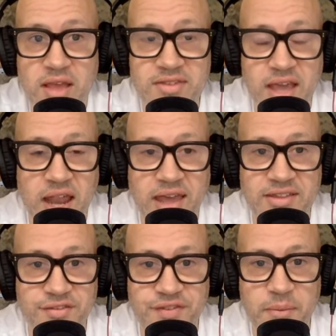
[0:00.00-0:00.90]
as a
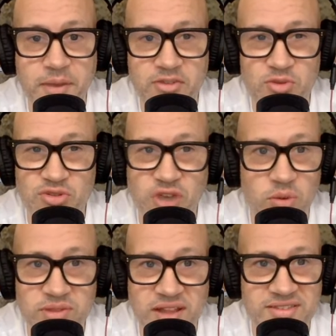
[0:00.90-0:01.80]
collective fan base, we just
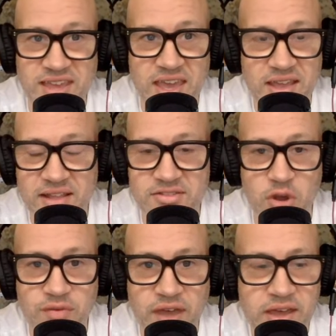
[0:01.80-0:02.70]
go, that's it, that's
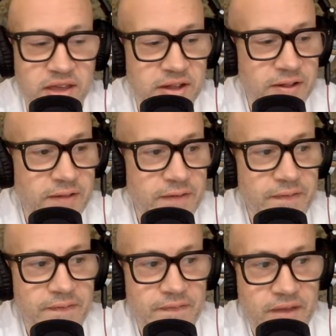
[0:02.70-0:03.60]
yeah. over. Yeah.
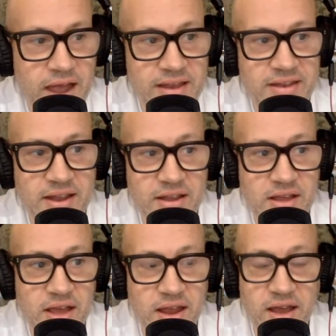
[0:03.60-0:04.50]
And
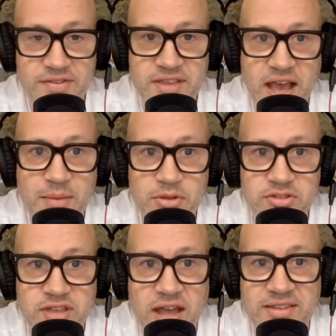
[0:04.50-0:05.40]
at half time
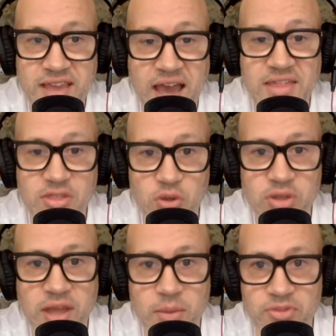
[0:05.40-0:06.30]
on Saturday, I
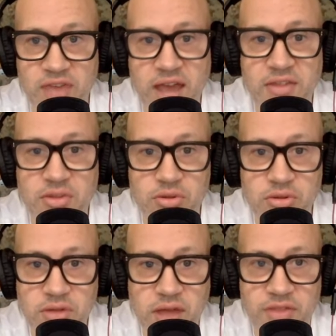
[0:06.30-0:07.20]
thought that was it. I
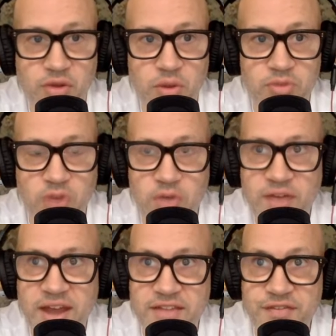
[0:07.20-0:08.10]
thought I thought it was
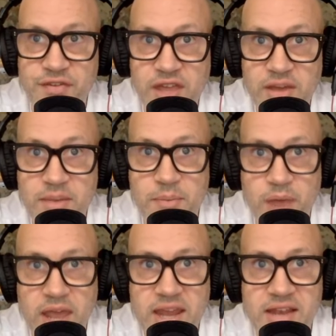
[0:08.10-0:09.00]
over. And it's funny how your
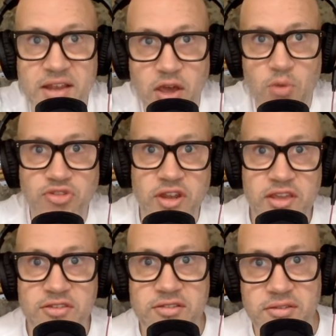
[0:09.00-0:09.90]
brain goes to
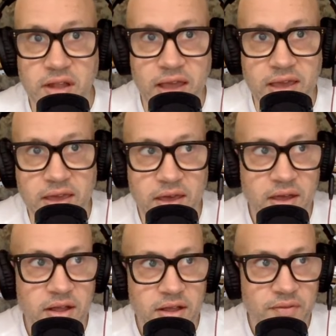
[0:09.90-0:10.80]
these like
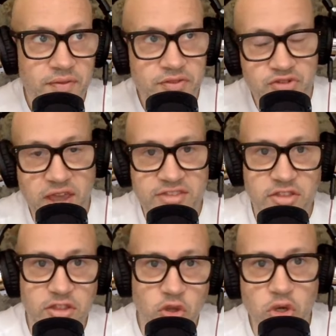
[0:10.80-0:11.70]

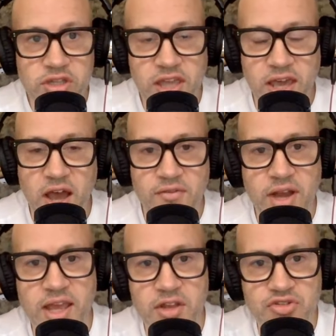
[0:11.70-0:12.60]
trains of thought that you
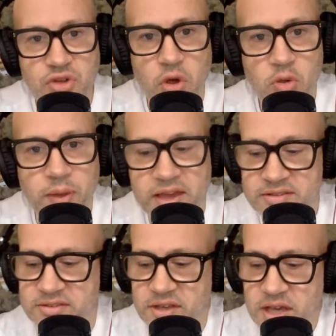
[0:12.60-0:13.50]
can't really control,
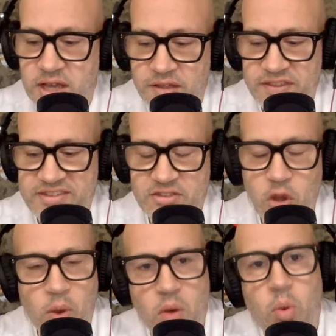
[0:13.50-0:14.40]
because this is
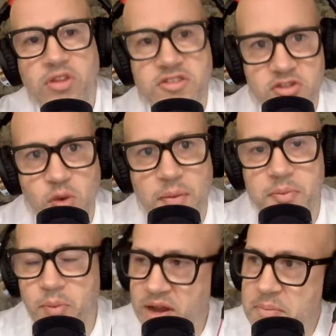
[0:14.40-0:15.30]
not what I wanted to
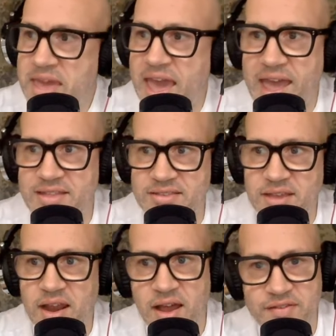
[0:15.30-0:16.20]
happen. But in my head,
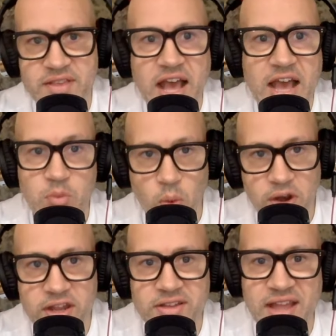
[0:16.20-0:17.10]
at half time,
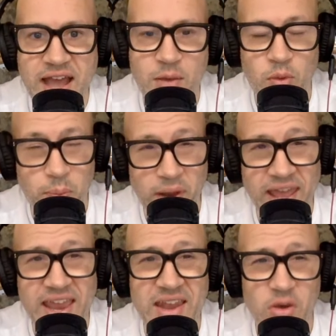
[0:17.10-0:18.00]
one nil down, we're
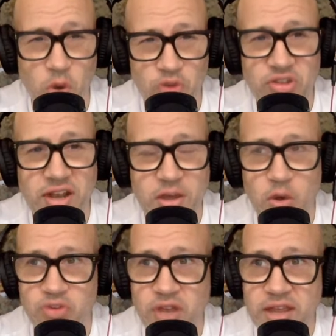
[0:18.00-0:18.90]
playing utterly,
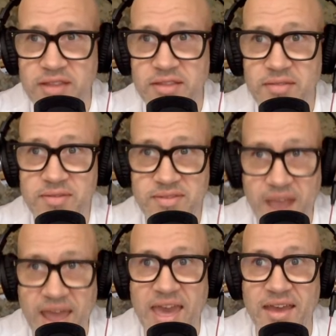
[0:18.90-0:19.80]
utterly
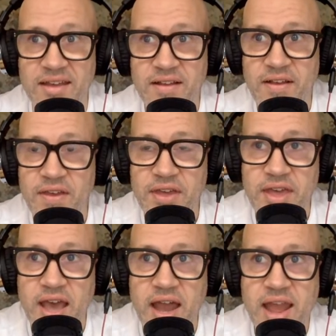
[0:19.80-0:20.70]
dire.
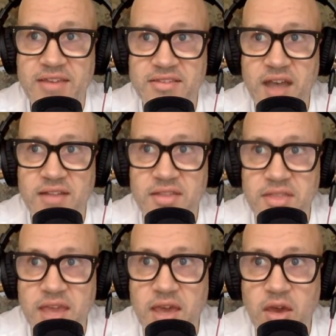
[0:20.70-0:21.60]
Mm. And I started to
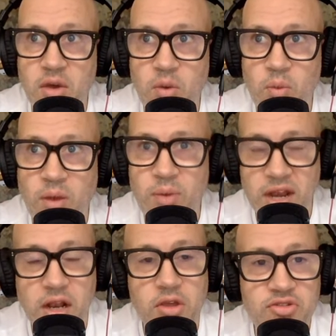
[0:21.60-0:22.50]
think, well, we're
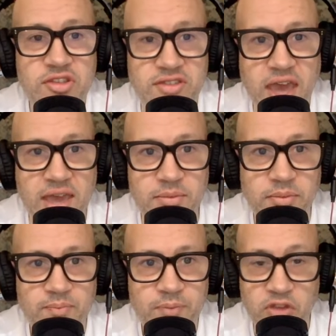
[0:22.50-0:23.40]
going to lose this game
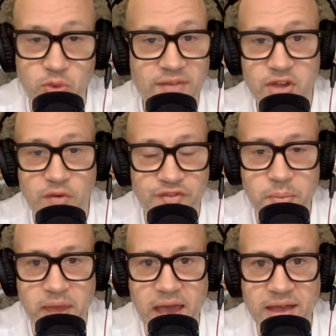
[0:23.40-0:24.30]
because we never come
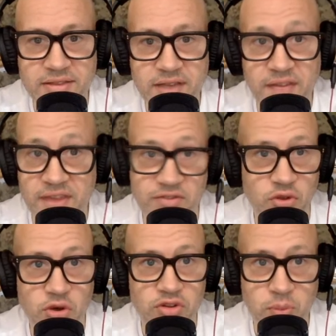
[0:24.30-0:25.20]
from behind and mm. they've
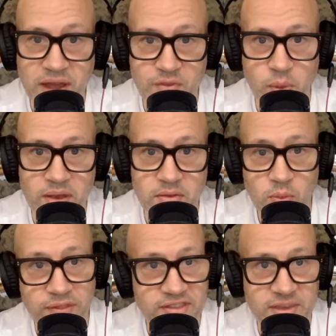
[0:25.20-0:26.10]
scored and we never win
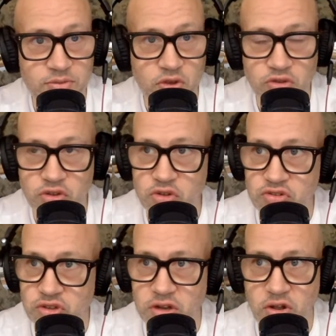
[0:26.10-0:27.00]
when the team scores a
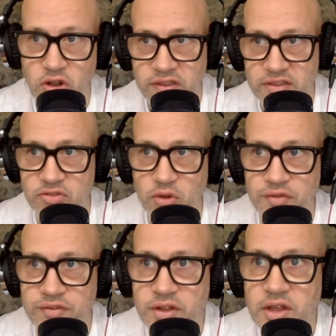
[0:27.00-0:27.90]
Goodison and all of this
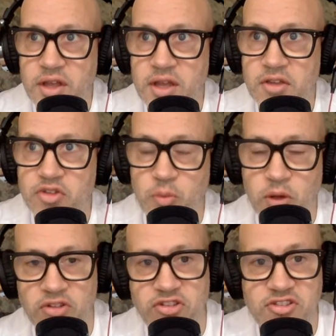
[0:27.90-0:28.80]
stuff
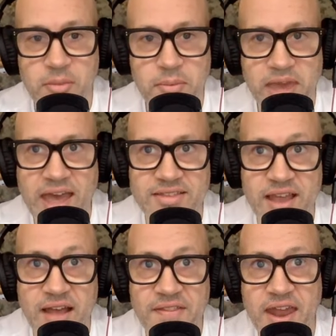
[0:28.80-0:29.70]
subconsciously in my
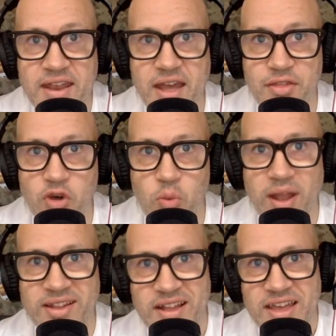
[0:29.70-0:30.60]
head. And then I thought,
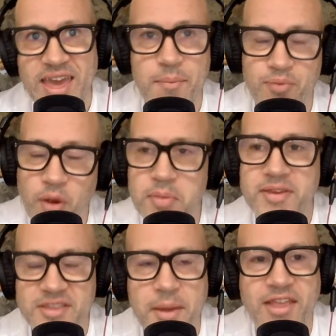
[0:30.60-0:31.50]
well, it
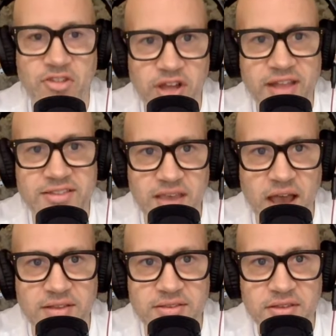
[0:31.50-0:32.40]
probably means the manager will get
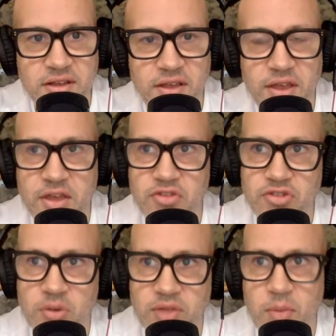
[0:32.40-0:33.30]
sacked. Mm-hmm.
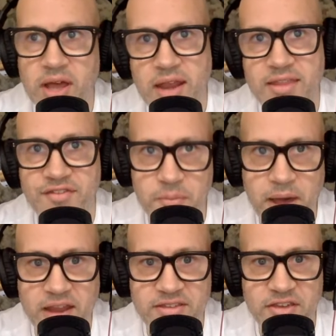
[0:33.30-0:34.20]
So then we'll get a
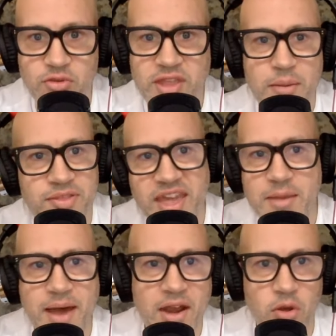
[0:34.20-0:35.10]
different manager. So then I'm
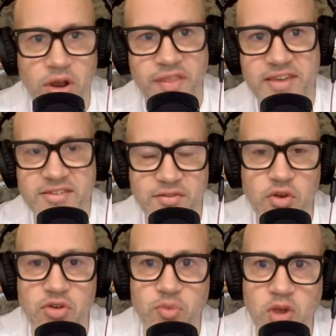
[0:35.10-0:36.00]
thinking about all of this, and
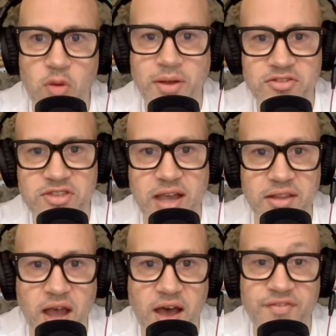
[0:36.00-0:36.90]
of course we come out
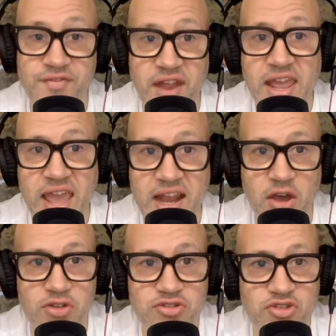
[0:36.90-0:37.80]
second half and very
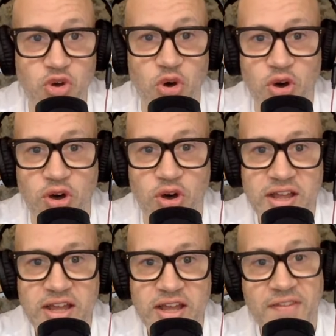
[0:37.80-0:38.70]
early on
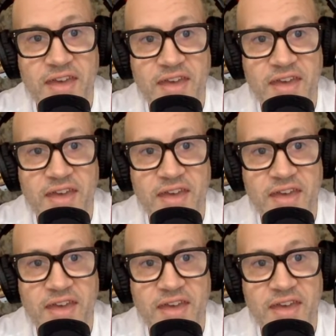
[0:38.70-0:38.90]
score, mm.